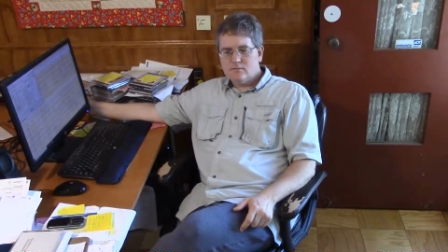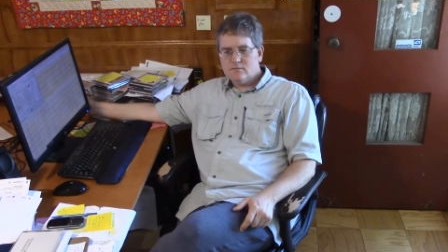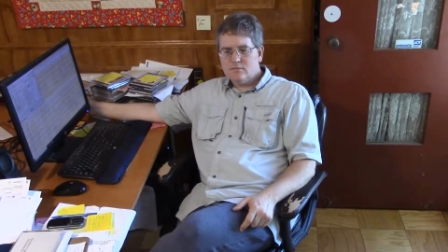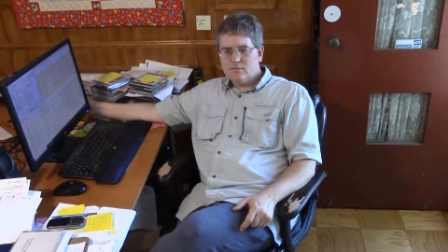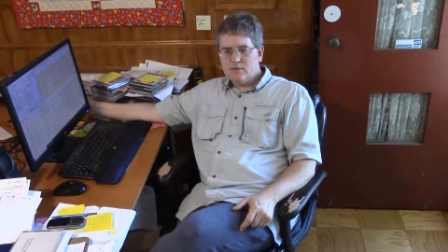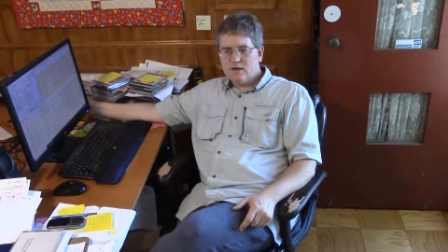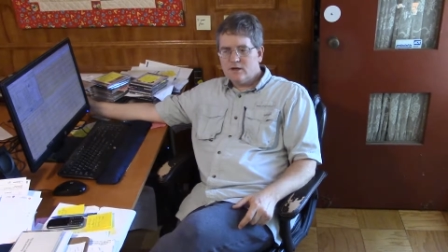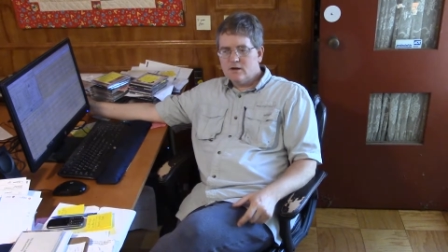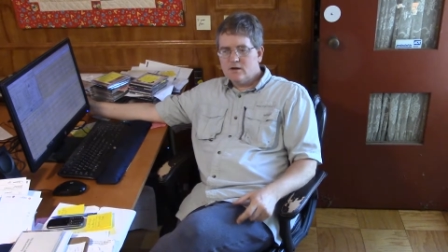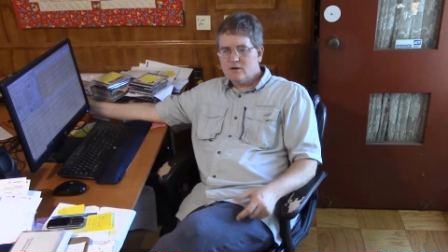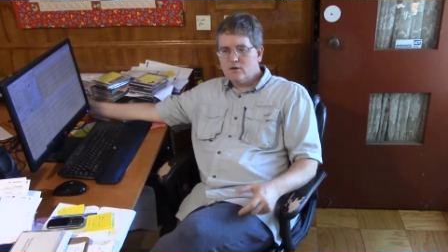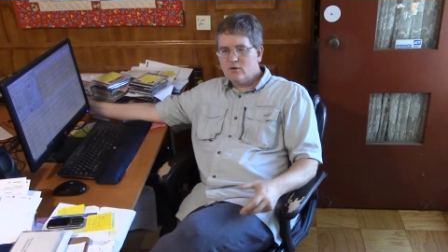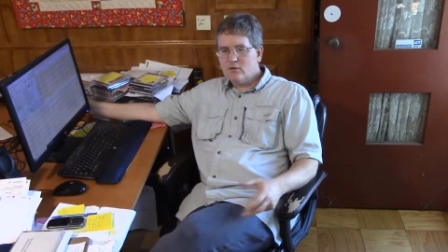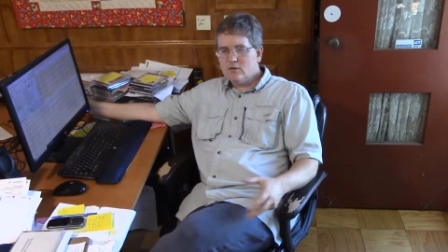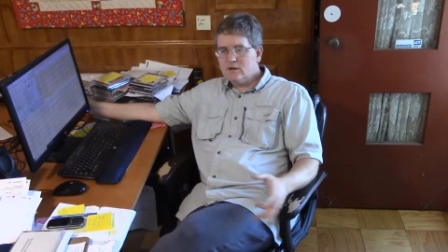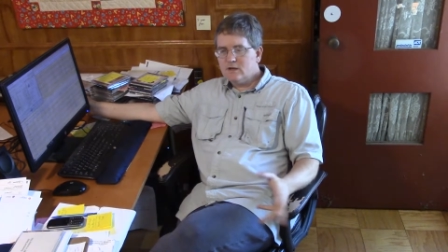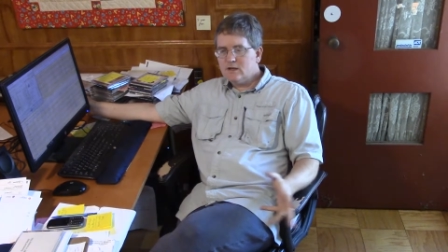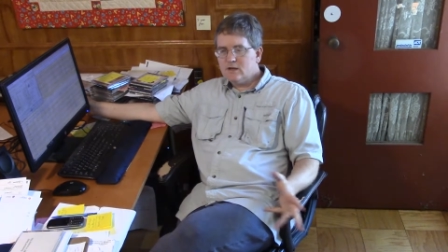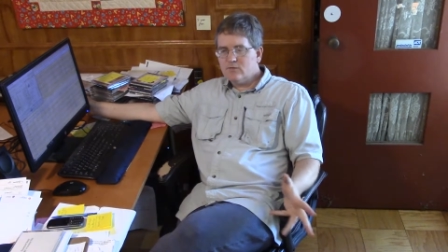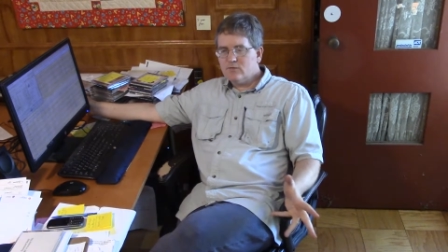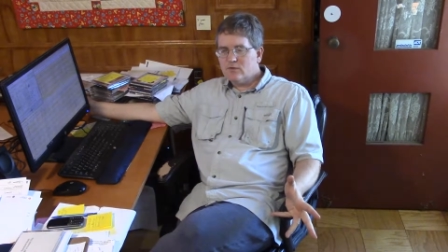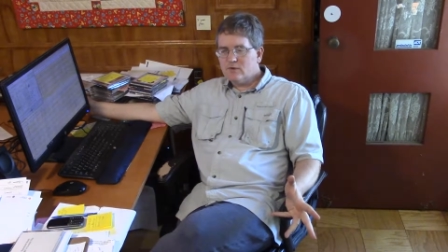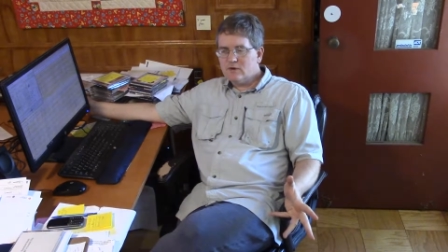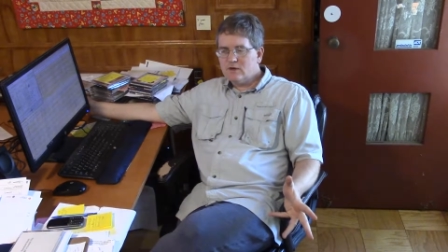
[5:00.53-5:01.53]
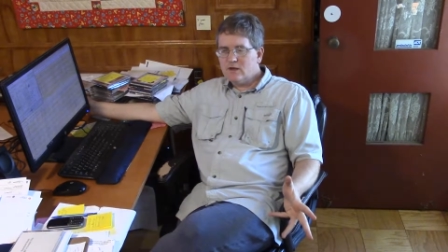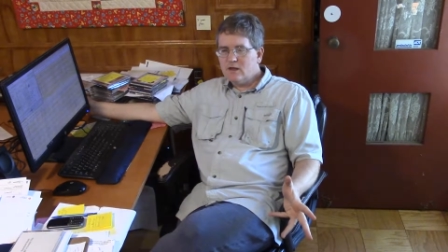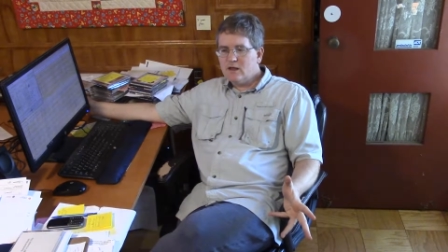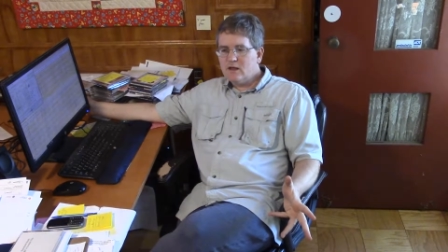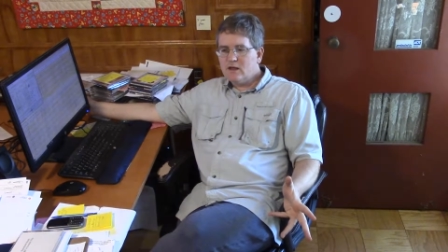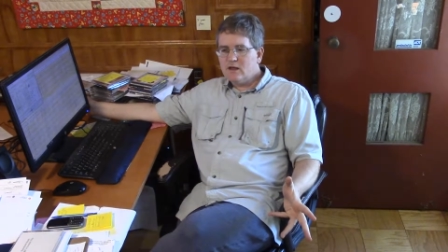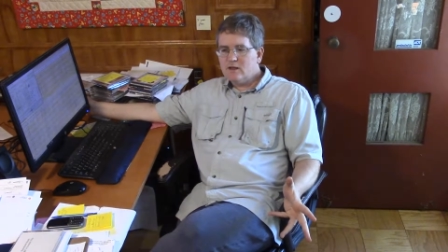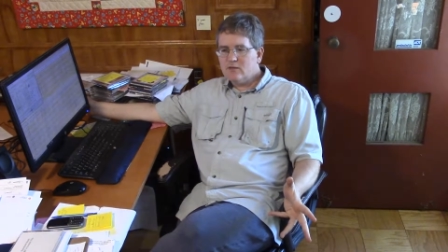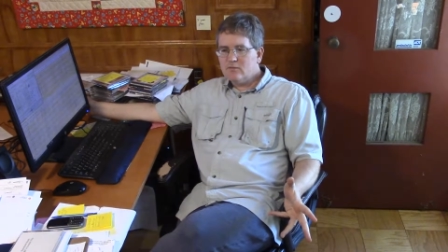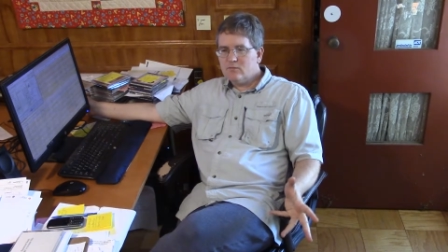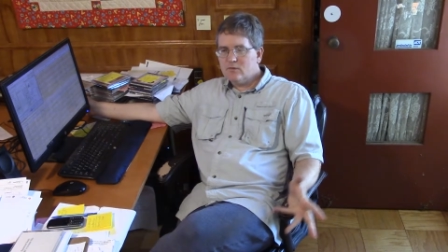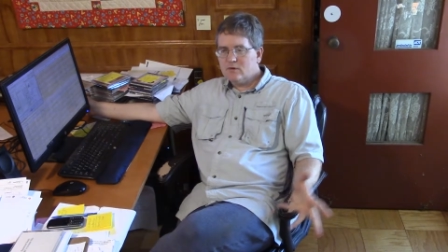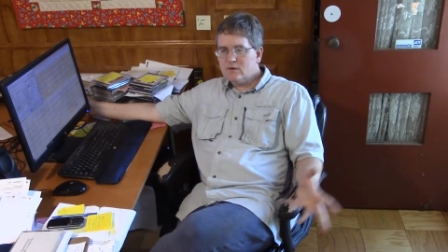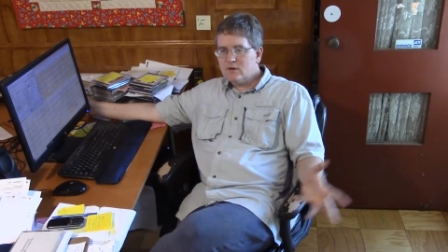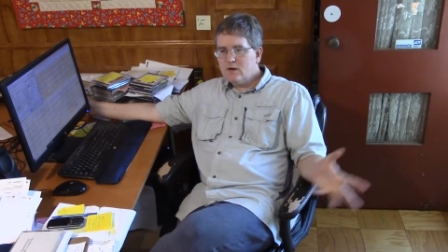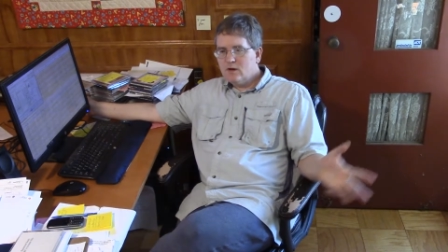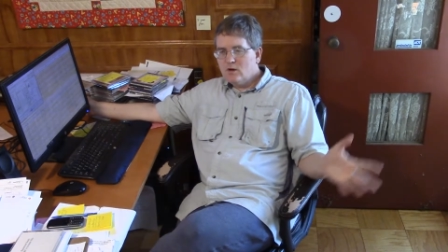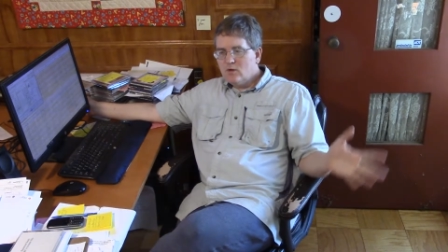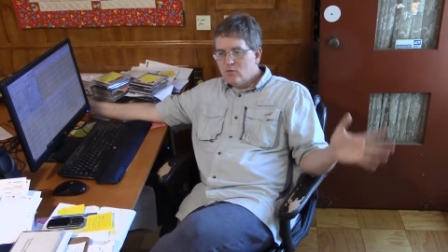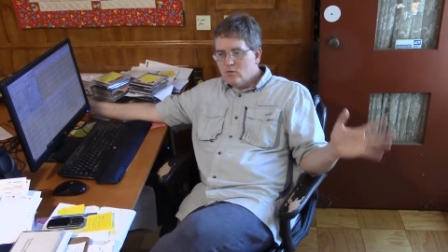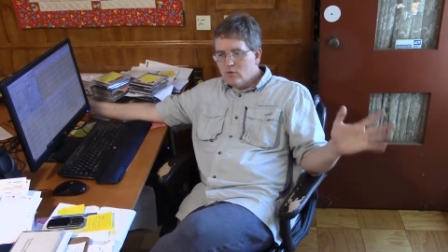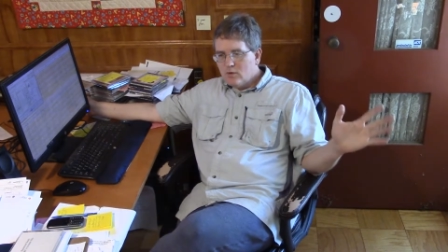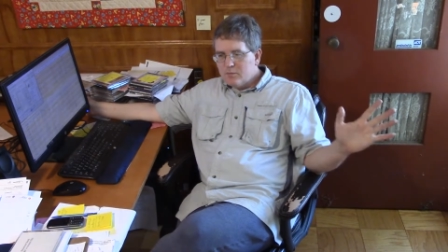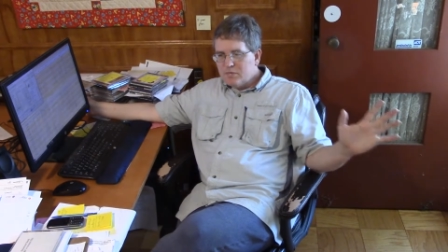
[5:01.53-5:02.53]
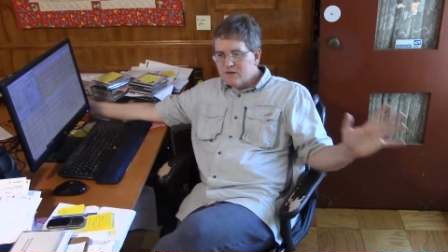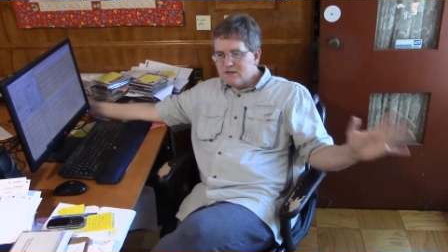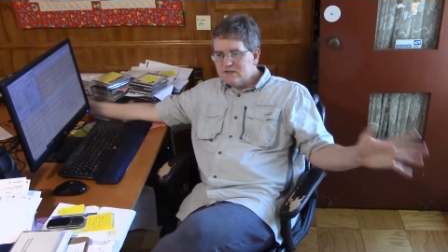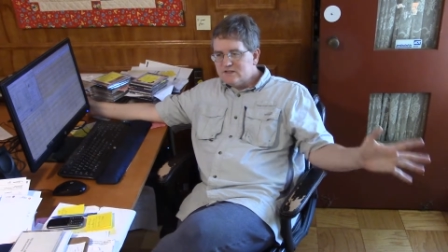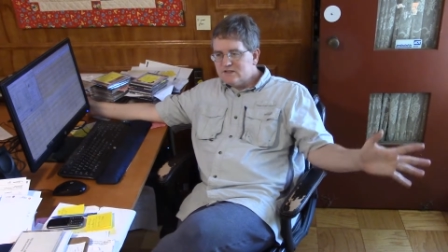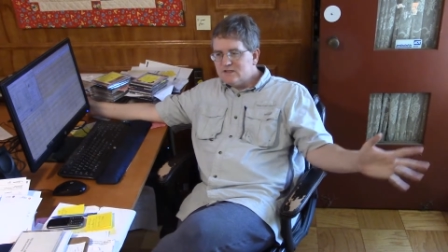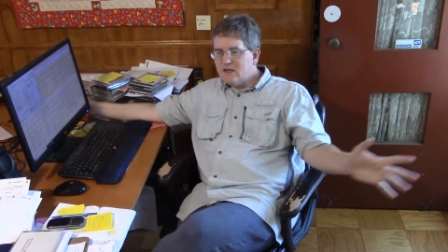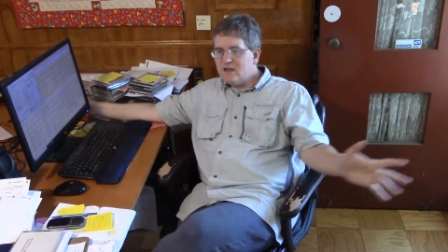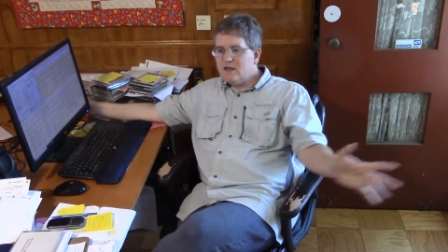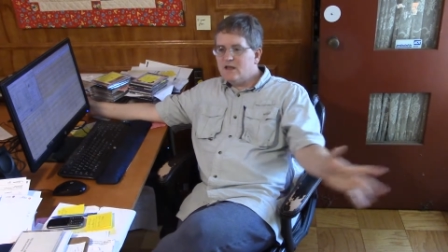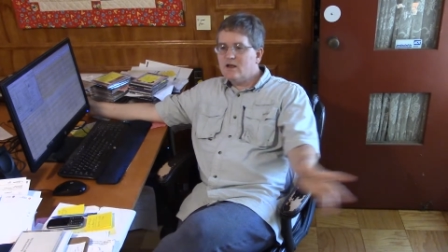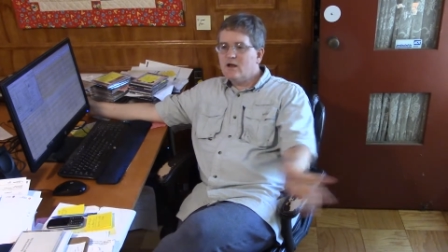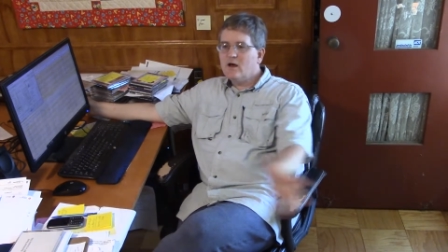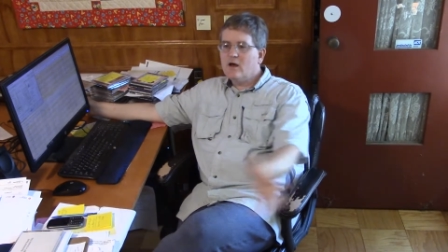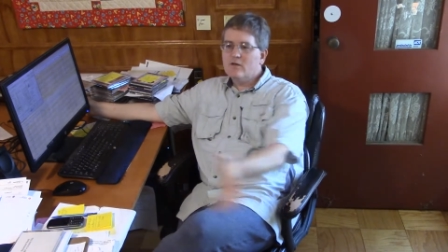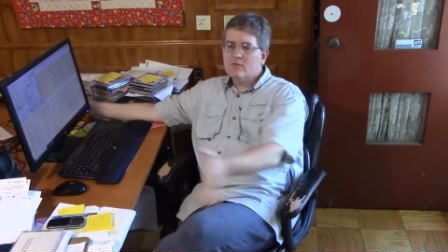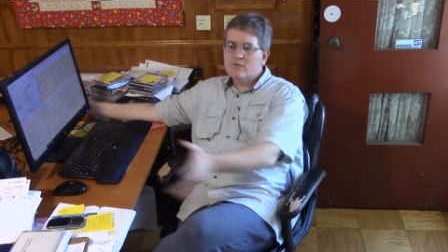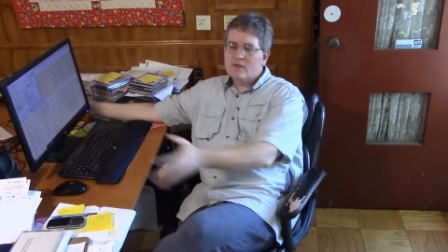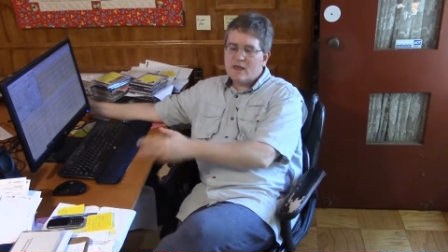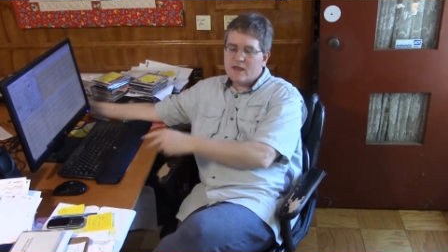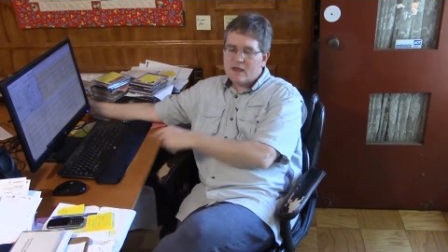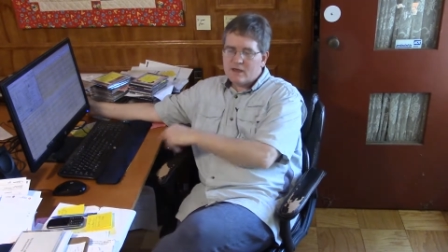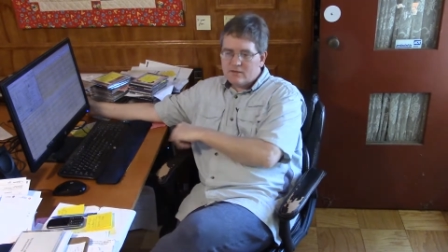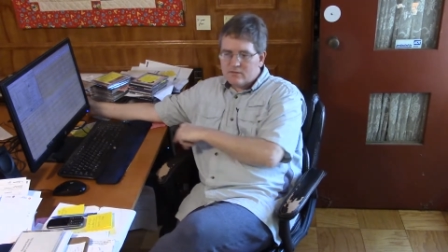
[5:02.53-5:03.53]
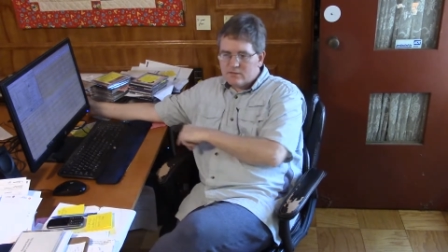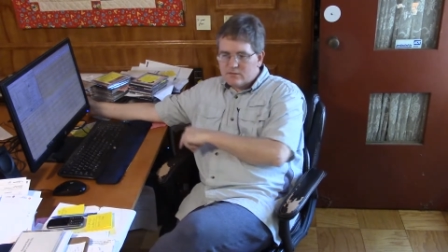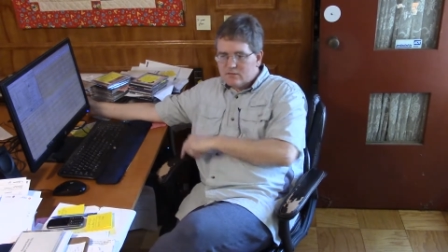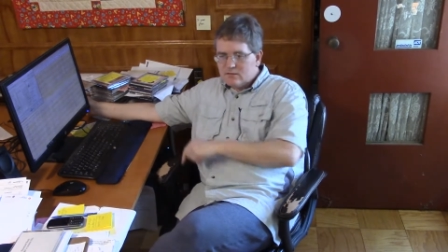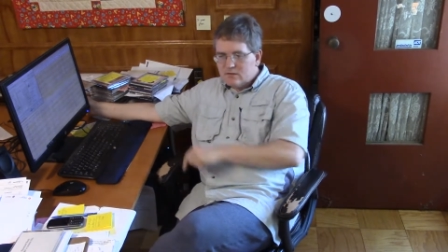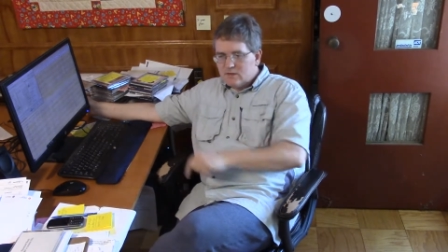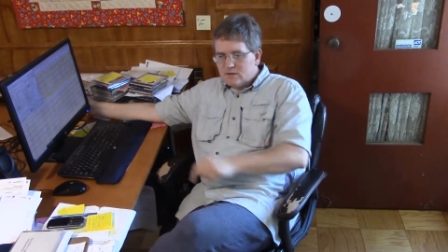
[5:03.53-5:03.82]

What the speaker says: be in a totally different key. We've been sitting on like the